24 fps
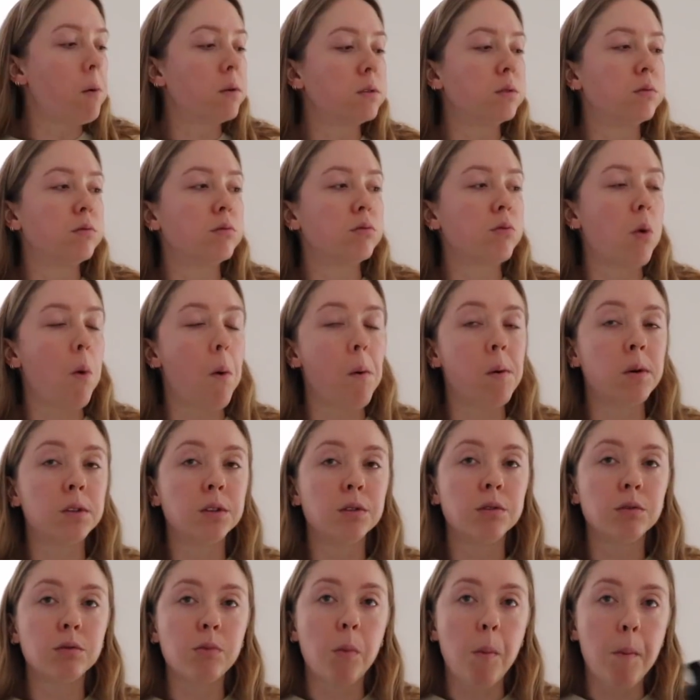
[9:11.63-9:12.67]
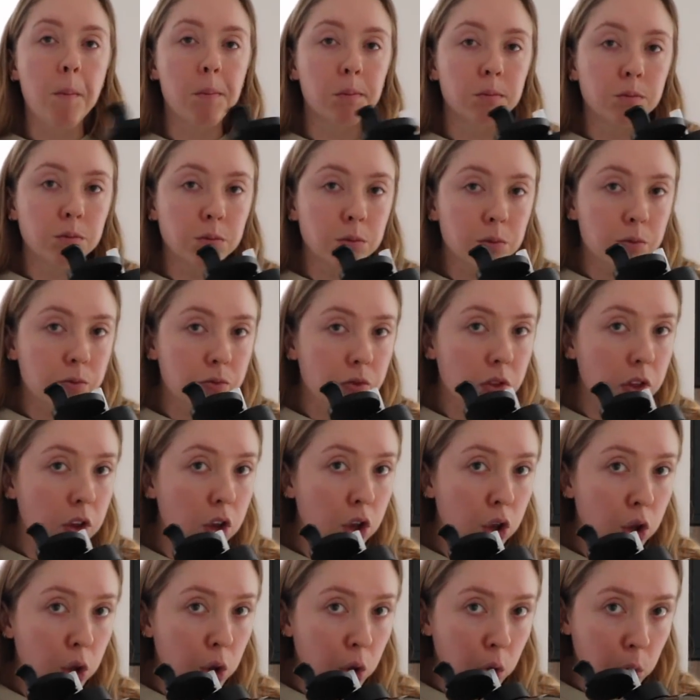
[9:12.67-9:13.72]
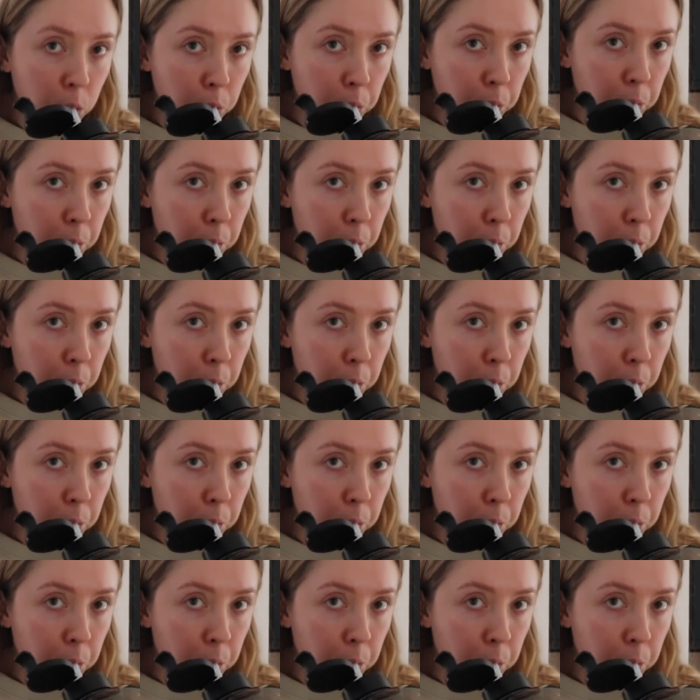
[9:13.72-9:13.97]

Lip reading: (no one is talking)